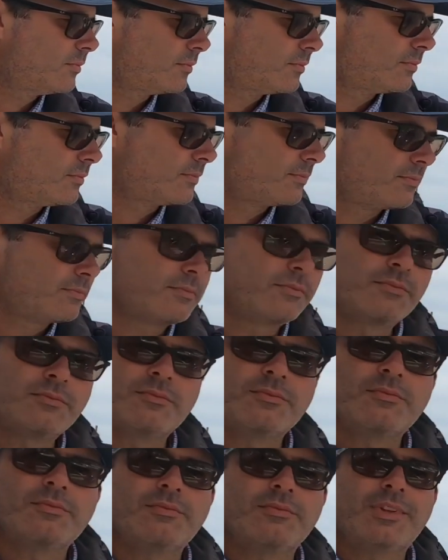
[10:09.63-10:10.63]
Okay.
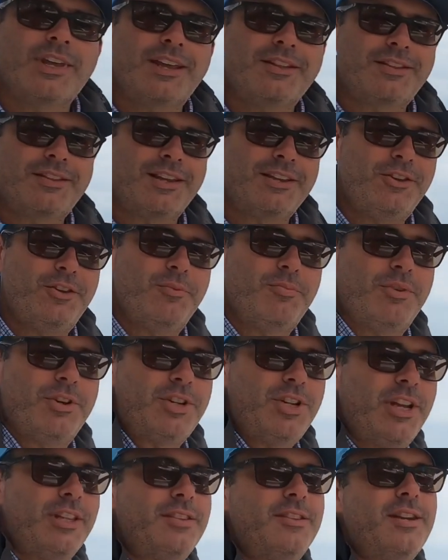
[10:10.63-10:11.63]
All right, Chad,
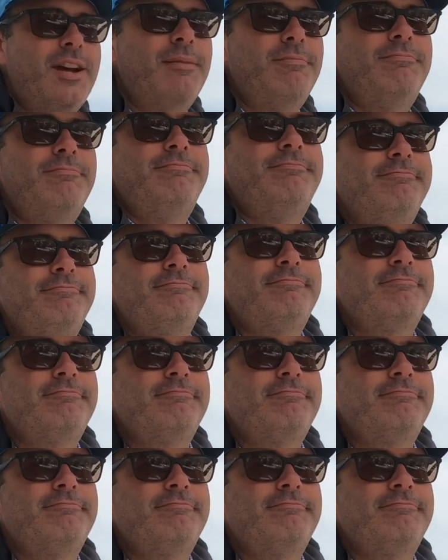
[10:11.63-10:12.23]
thank you very much.